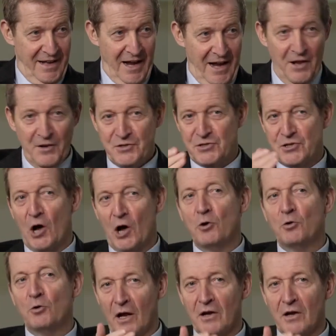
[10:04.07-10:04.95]
And
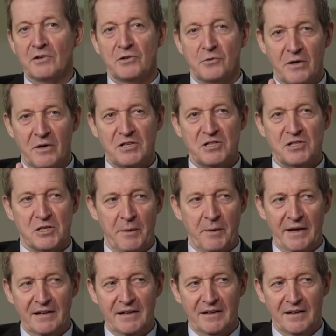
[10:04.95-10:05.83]
don't
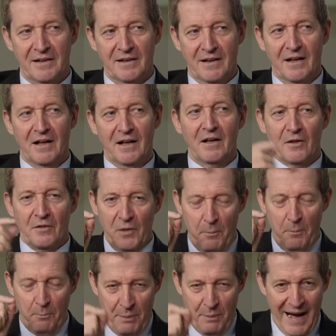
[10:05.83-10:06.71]
underestimate
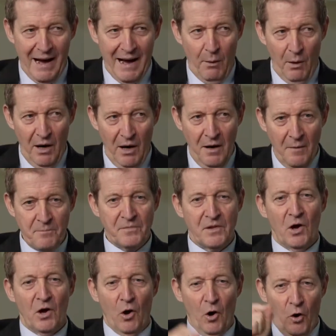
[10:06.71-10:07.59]
the power
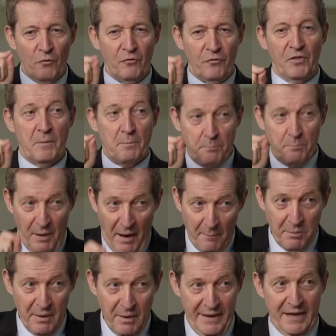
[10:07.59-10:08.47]
of the
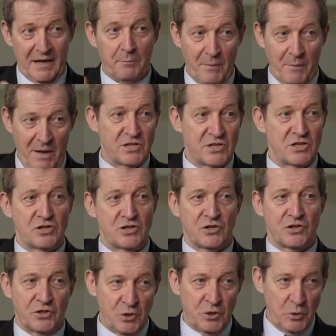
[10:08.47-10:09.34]
public
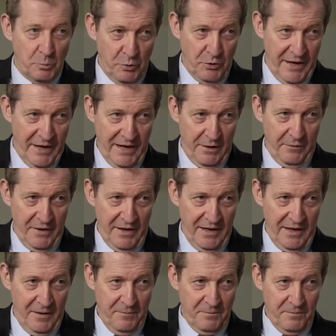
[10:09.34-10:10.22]
message that you put out
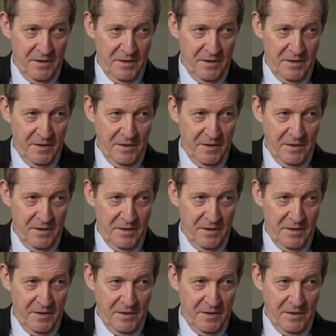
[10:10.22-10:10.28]
there.